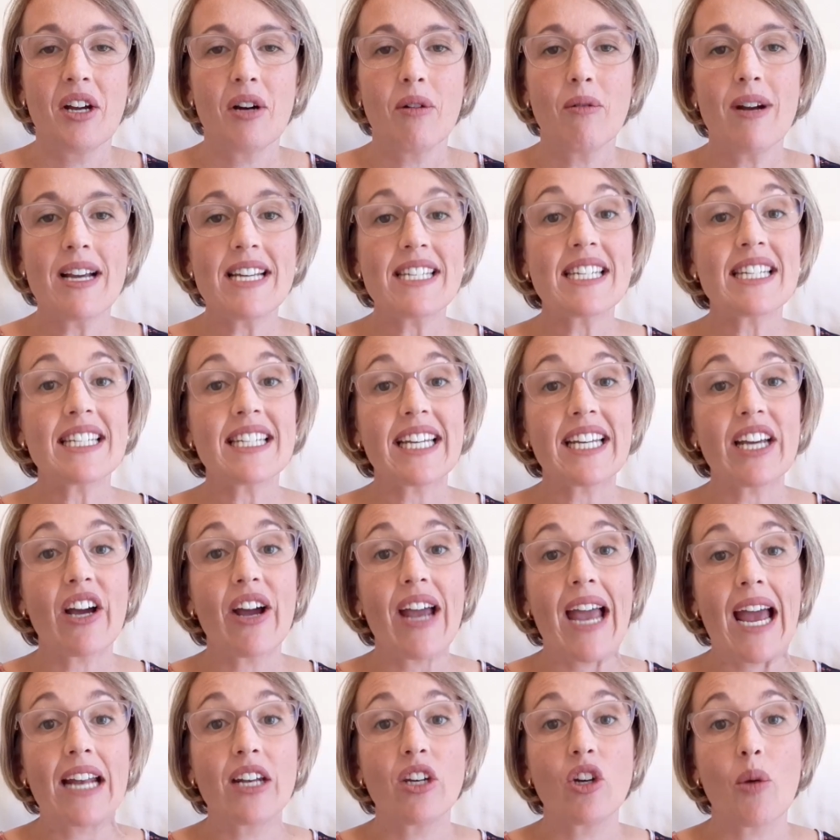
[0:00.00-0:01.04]
Recently I
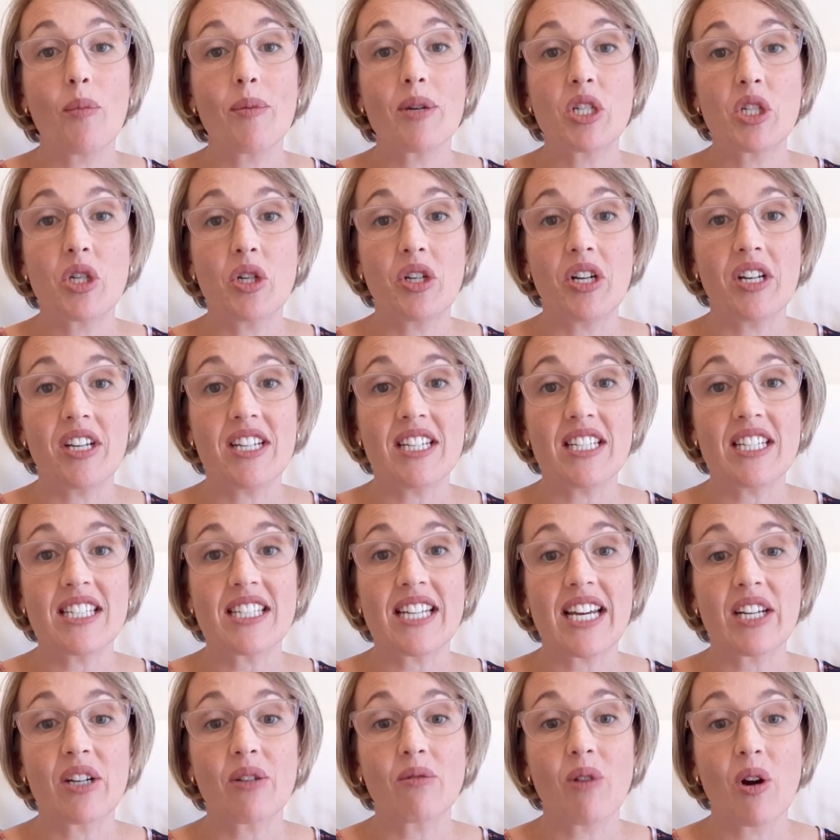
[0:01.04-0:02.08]
had an opportunity to
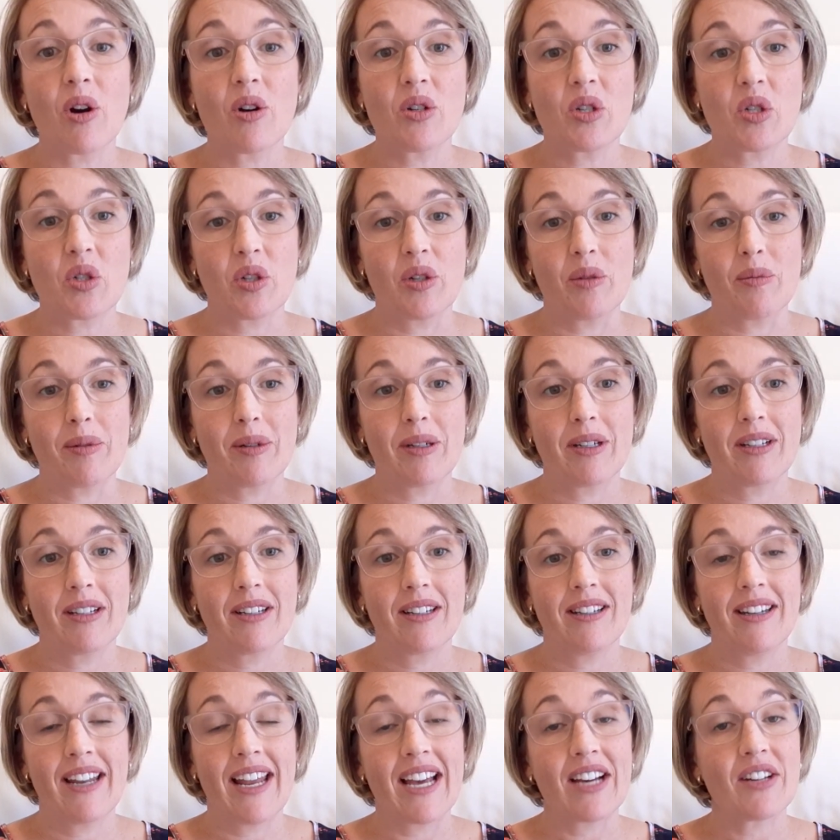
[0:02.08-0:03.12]
take a road trip.
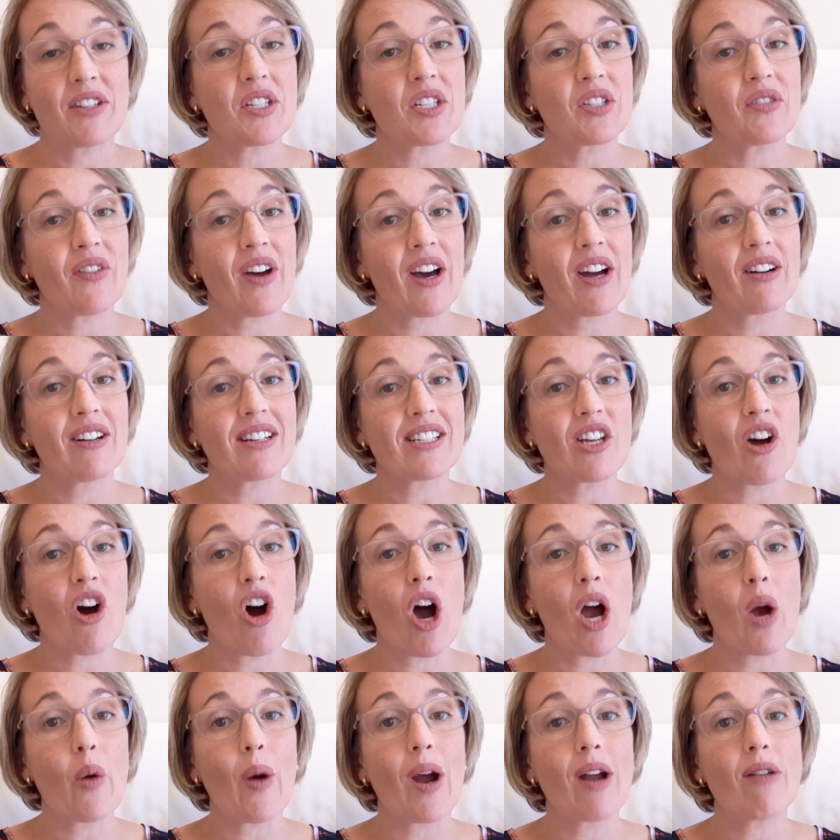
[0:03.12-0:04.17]
Now, as far as
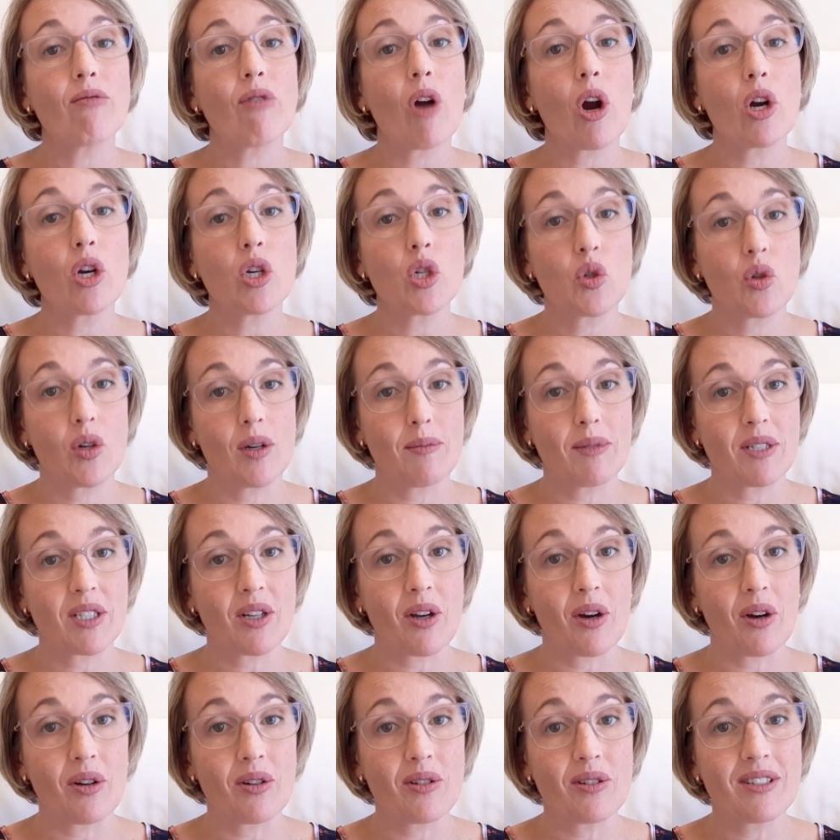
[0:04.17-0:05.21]
highway road trips
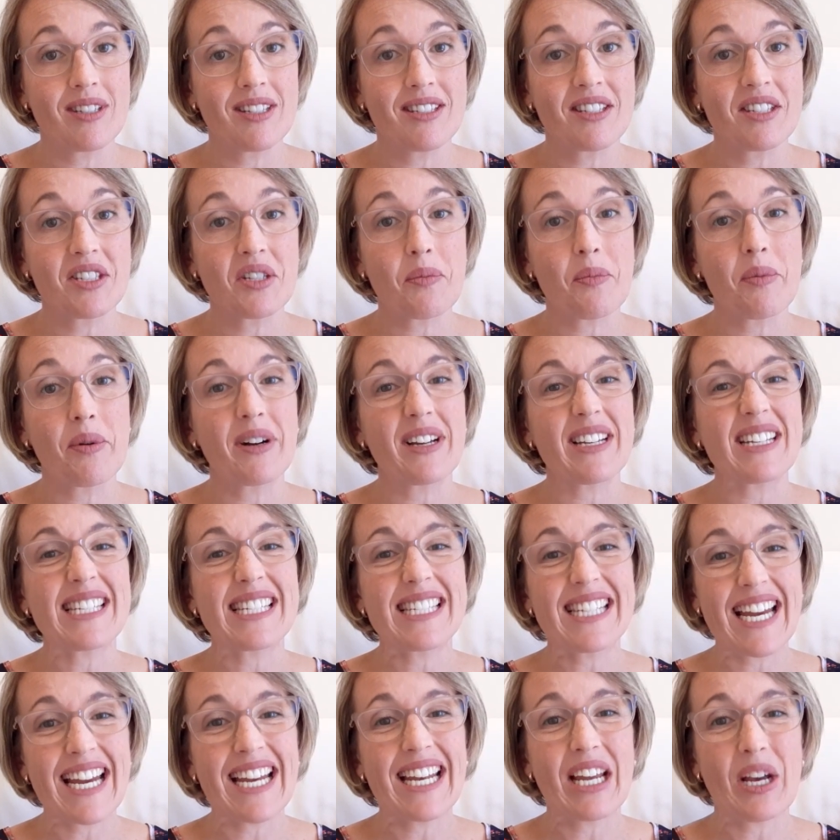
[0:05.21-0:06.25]
goes, this is a pretty
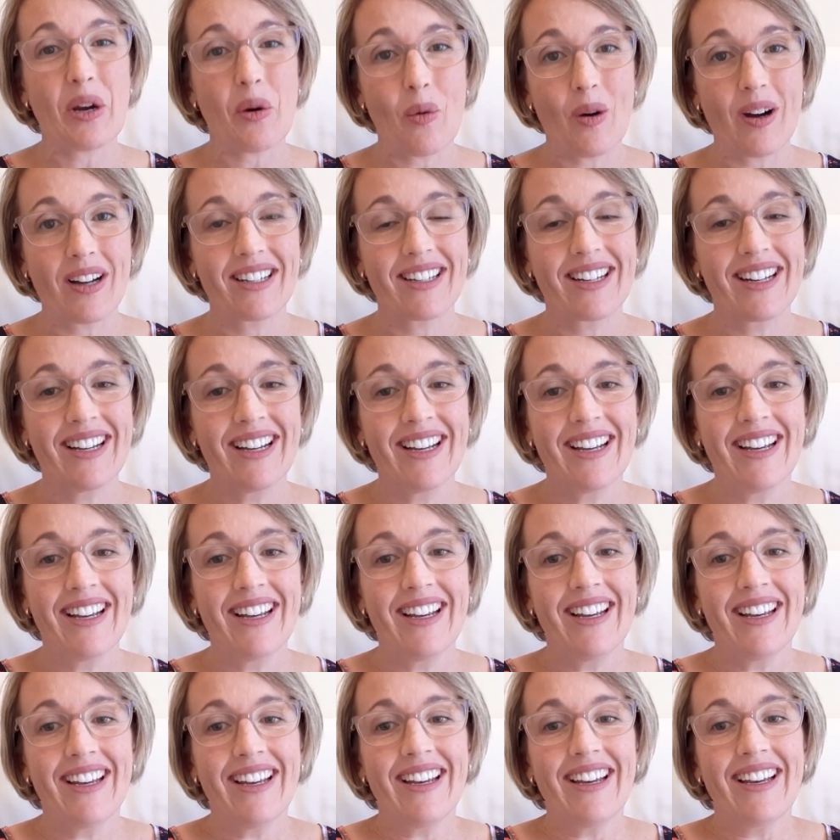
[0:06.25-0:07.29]
scenic one,
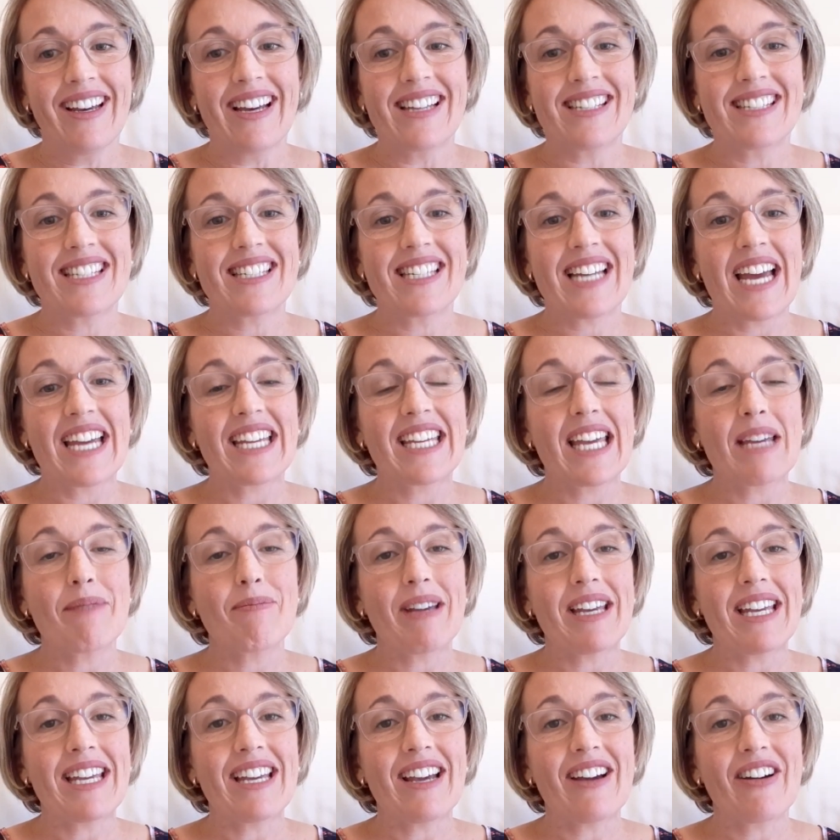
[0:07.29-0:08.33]
as it's taking
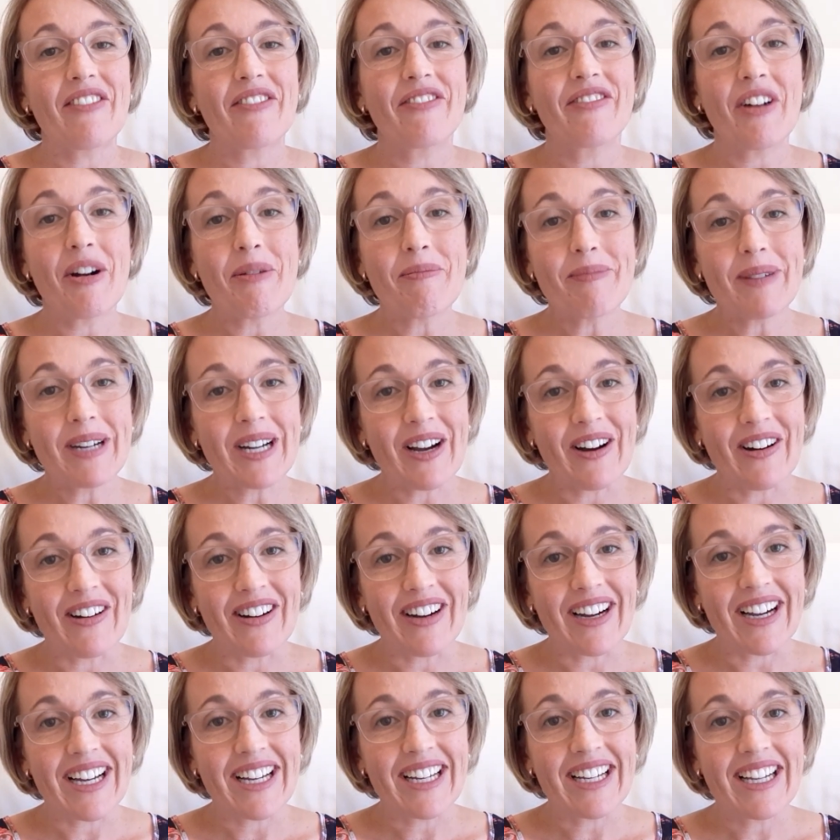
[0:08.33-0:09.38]
me from
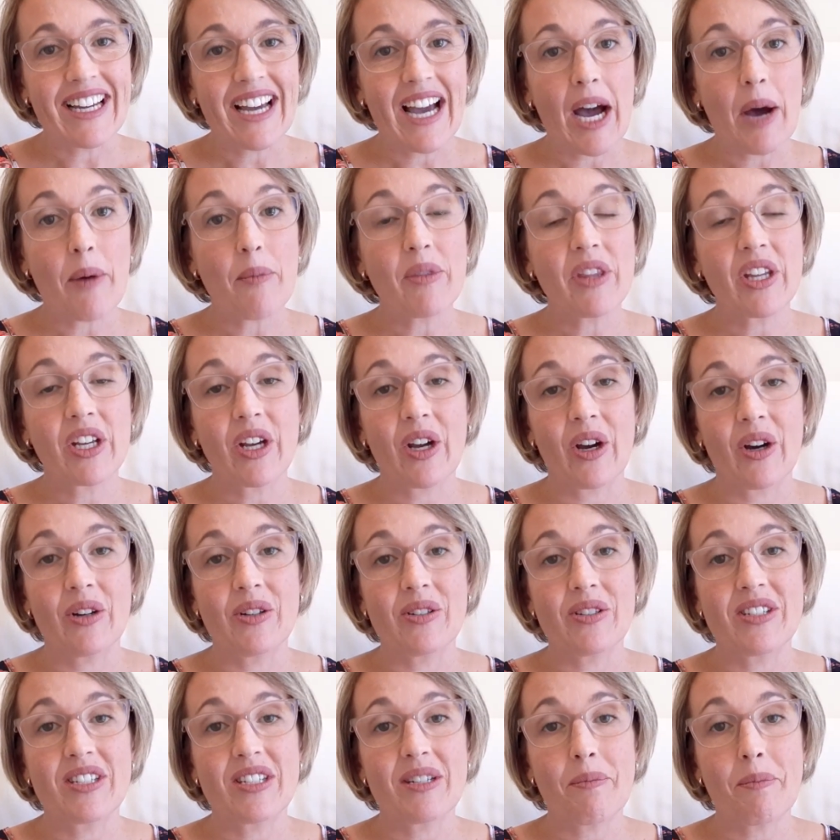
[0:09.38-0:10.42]
Mackay, up the
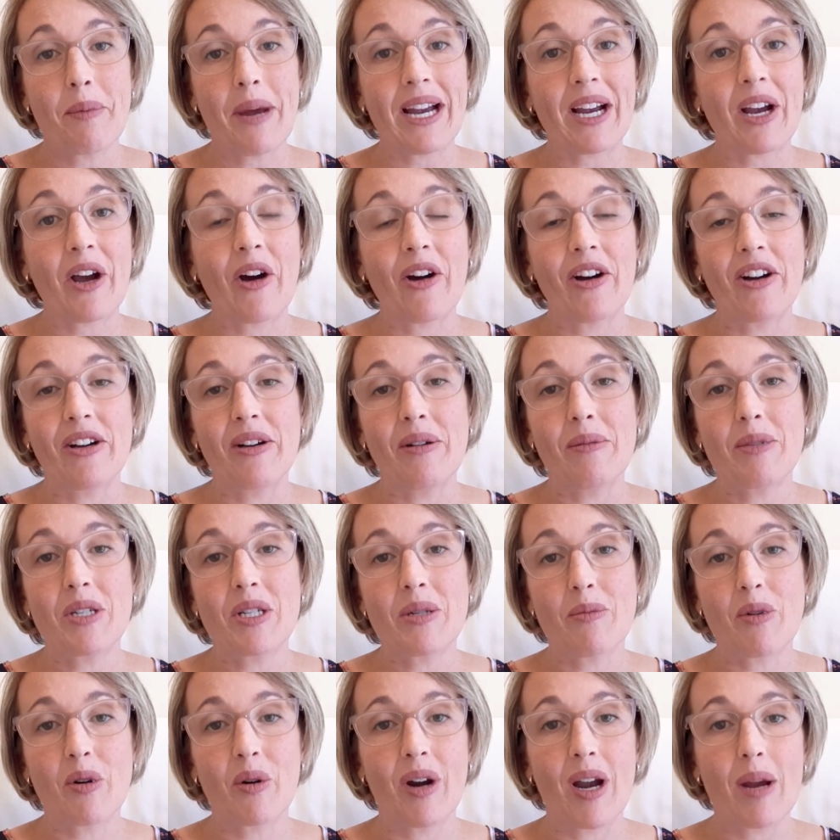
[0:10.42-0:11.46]
coast, back home to
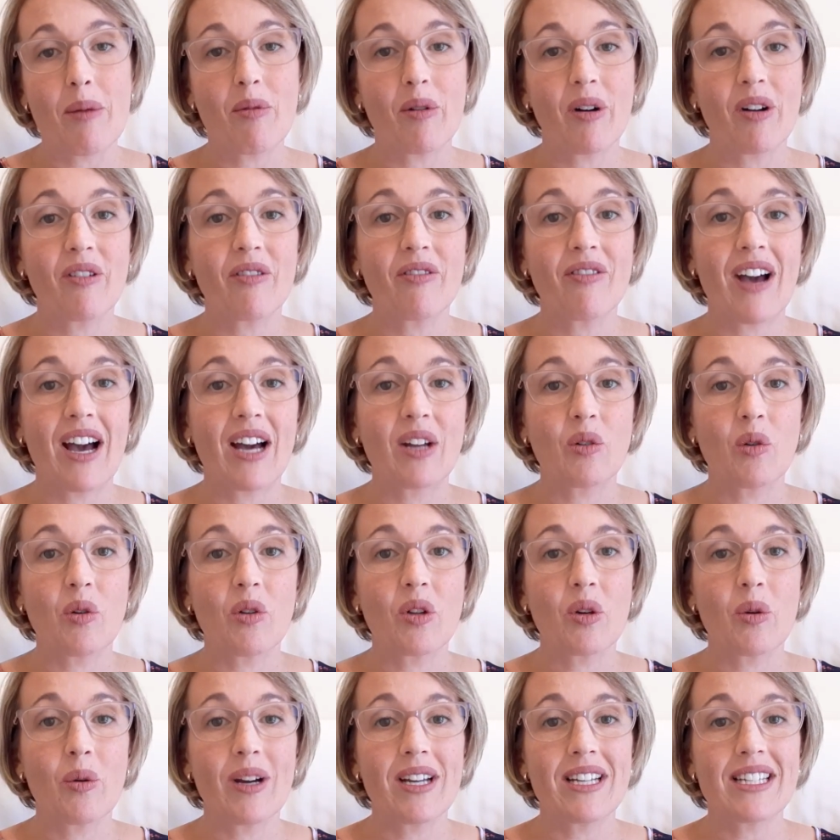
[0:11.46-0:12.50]
Mareeba in far north
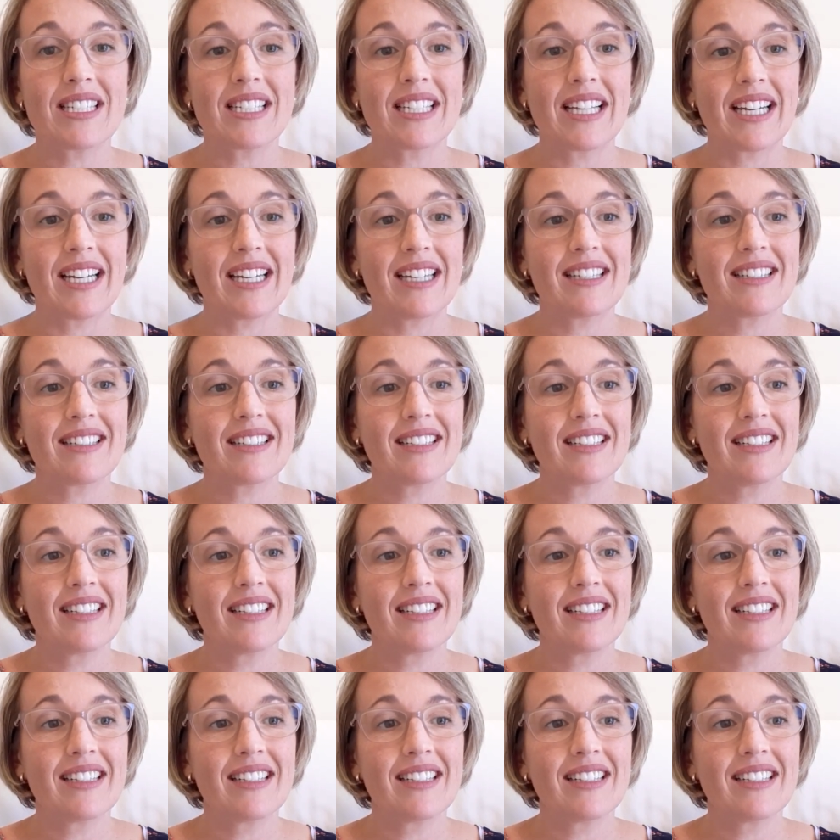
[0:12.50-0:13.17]
Queensland.